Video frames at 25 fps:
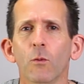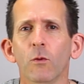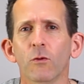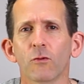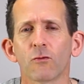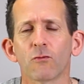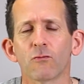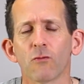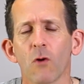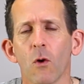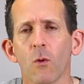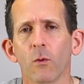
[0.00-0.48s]
was
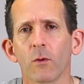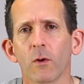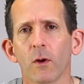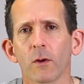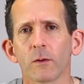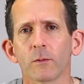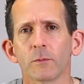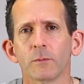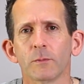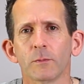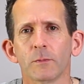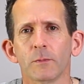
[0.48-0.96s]
grown
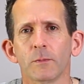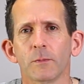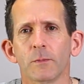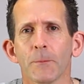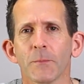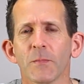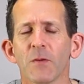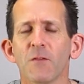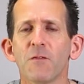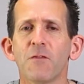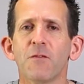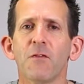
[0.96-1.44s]
on.
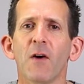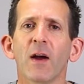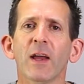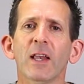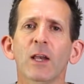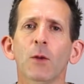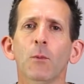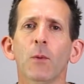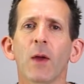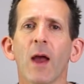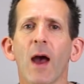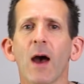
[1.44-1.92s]
And
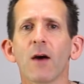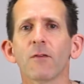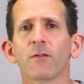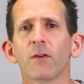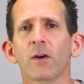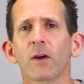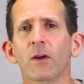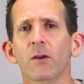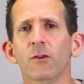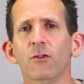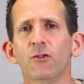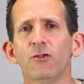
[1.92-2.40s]
finally, we have
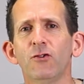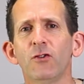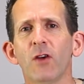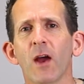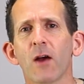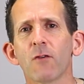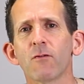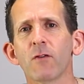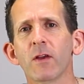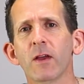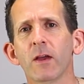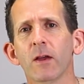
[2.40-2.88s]

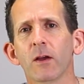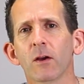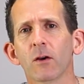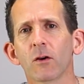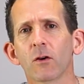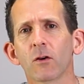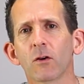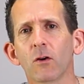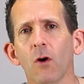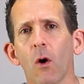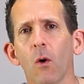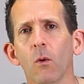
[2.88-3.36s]
cherry
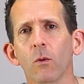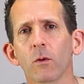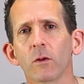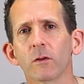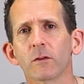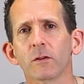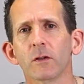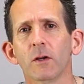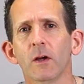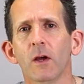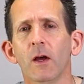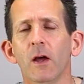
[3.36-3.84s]
gold.
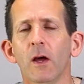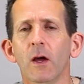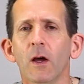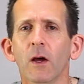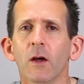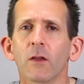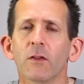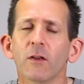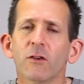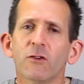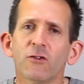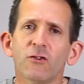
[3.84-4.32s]

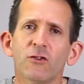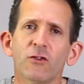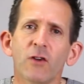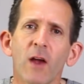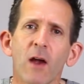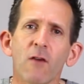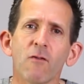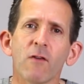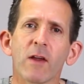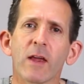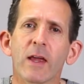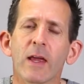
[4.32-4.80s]
The
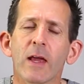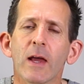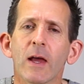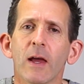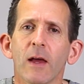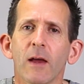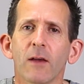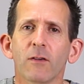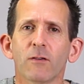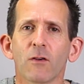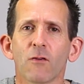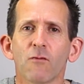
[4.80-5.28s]
cherry
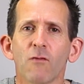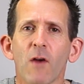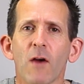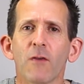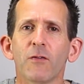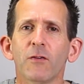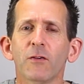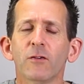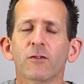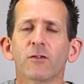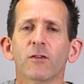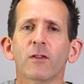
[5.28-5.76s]
is a
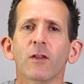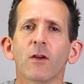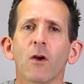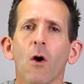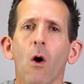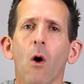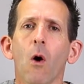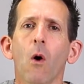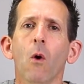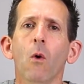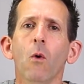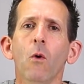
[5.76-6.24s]
reference to the
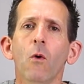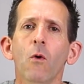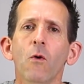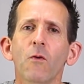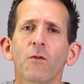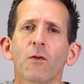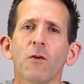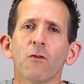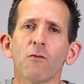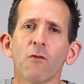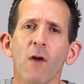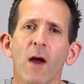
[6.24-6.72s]

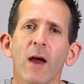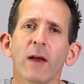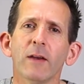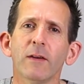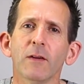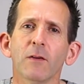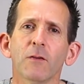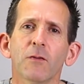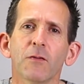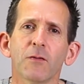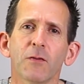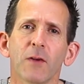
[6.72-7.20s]

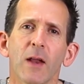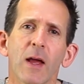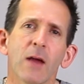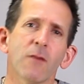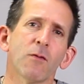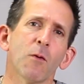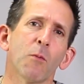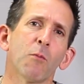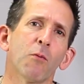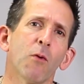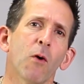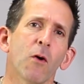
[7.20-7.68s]
overriding
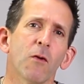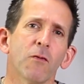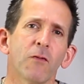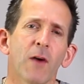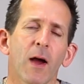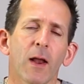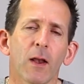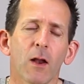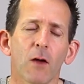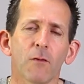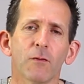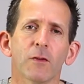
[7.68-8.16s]
flavour
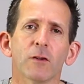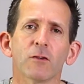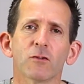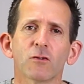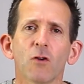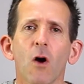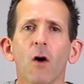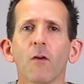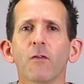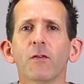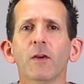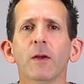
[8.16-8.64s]
profile of this
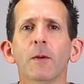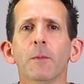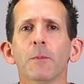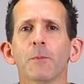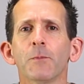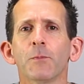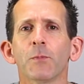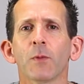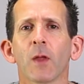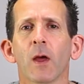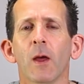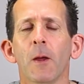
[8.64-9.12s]
coffee,
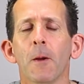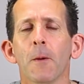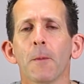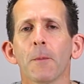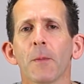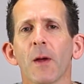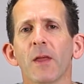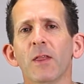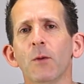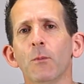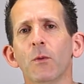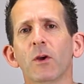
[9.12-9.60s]

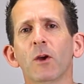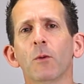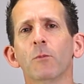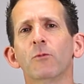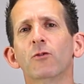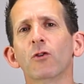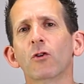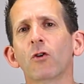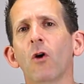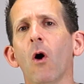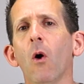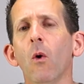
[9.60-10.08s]
and then we come
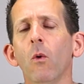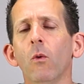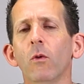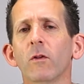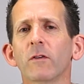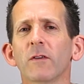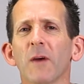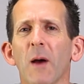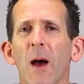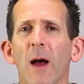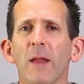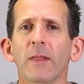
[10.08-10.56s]
to
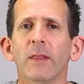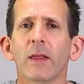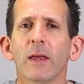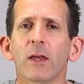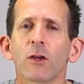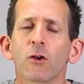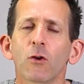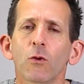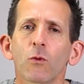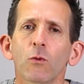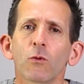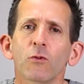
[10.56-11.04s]
gold, and they
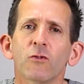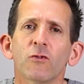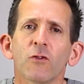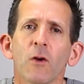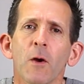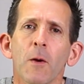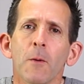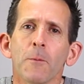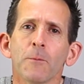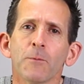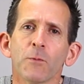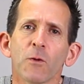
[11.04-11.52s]

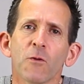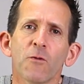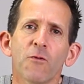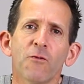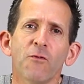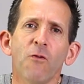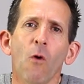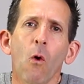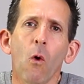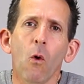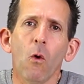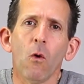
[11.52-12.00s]
use
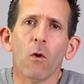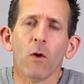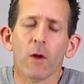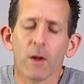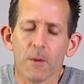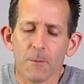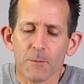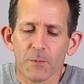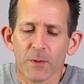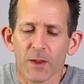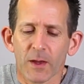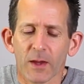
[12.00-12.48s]
four
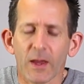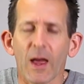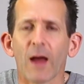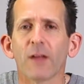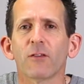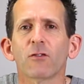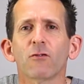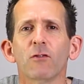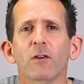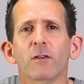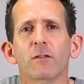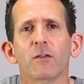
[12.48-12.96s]

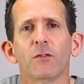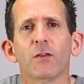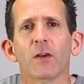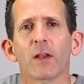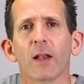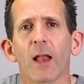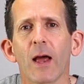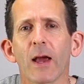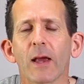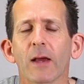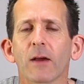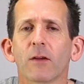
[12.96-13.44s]
categories, if you
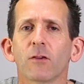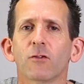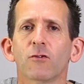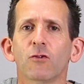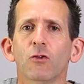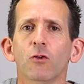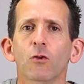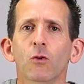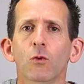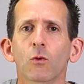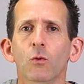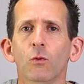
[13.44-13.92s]
like,
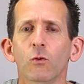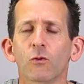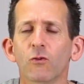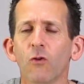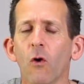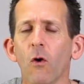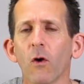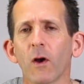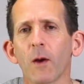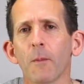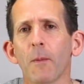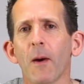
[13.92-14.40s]
to
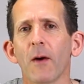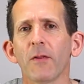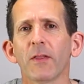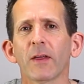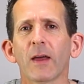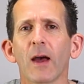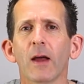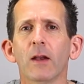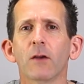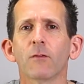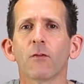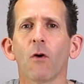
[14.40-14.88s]
talk about the kind